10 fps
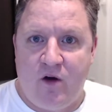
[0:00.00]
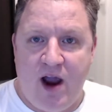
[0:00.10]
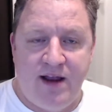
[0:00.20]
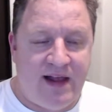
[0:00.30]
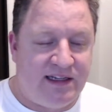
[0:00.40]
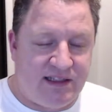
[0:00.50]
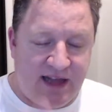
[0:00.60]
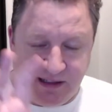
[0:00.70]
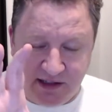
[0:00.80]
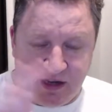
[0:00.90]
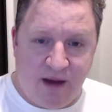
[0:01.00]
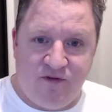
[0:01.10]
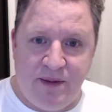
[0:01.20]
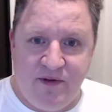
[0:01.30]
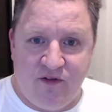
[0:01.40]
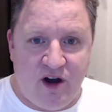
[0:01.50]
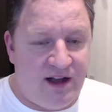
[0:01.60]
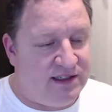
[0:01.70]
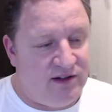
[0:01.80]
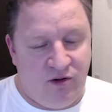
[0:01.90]
Right? That's the time frame you've got.
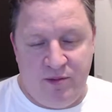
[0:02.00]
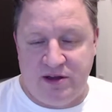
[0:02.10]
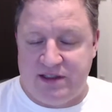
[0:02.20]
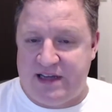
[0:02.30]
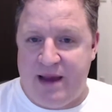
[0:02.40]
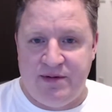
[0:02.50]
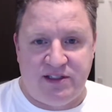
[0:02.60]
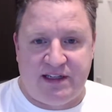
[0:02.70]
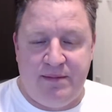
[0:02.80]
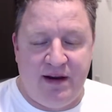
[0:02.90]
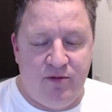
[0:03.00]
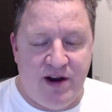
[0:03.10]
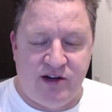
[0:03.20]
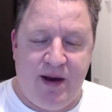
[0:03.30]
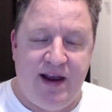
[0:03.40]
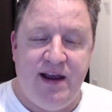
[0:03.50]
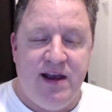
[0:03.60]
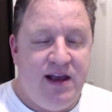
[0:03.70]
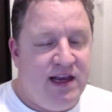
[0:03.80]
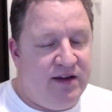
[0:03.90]
It's almost the same as skimming a resume.
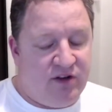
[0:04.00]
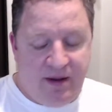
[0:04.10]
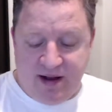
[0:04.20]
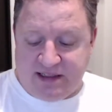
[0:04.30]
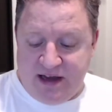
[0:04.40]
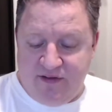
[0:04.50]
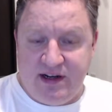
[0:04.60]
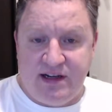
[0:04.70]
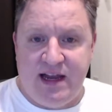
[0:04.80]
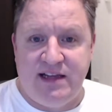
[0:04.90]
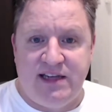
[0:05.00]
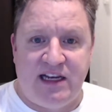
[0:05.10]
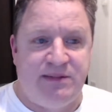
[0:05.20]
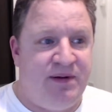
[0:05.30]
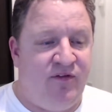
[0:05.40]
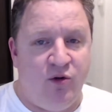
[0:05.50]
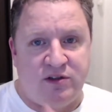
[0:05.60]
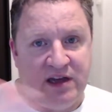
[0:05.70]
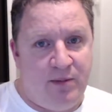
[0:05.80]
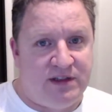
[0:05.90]
You've got about 7 to 10 seconds before
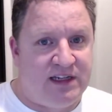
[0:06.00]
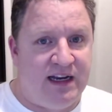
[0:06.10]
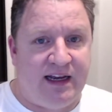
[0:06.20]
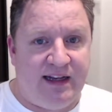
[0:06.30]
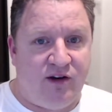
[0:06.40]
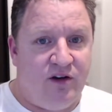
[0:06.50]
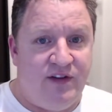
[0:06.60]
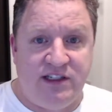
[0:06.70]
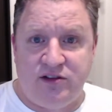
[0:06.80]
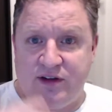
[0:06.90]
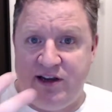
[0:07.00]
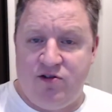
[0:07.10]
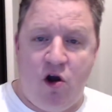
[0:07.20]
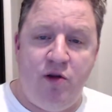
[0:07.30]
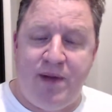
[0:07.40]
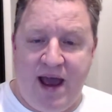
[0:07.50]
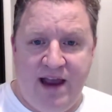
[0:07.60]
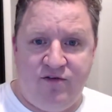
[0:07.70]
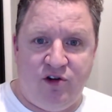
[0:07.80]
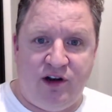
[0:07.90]
someone's going to click off. And just look at your own
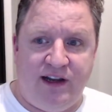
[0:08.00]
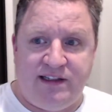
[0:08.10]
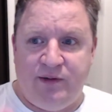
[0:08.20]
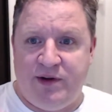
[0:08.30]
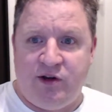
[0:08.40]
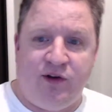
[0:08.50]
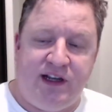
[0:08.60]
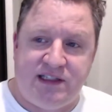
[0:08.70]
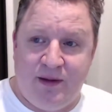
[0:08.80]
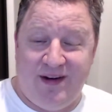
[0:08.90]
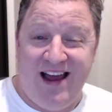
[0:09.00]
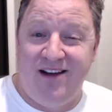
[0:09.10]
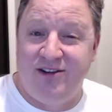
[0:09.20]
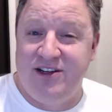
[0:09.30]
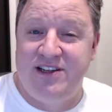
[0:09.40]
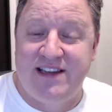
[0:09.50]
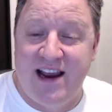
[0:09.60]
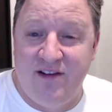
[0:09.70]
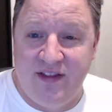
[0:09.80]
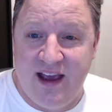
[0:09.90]
behavior on LinkedIn when you look at someone. How long do you
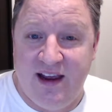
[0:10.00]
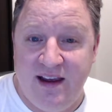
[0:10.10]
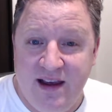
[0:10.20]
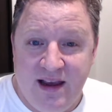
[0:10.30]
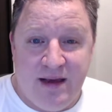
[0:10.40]
stay on there